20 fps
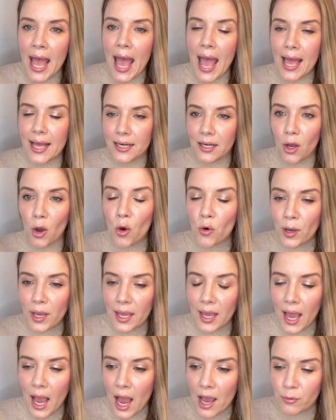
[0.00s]
And okay,
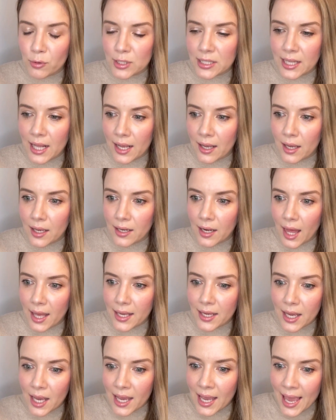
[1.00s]
I was like,
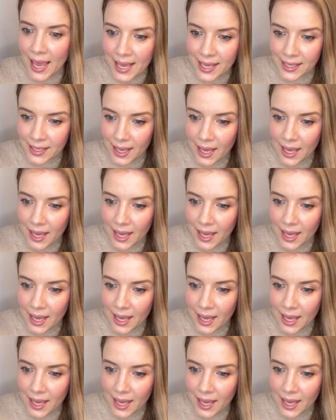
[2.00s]
hey,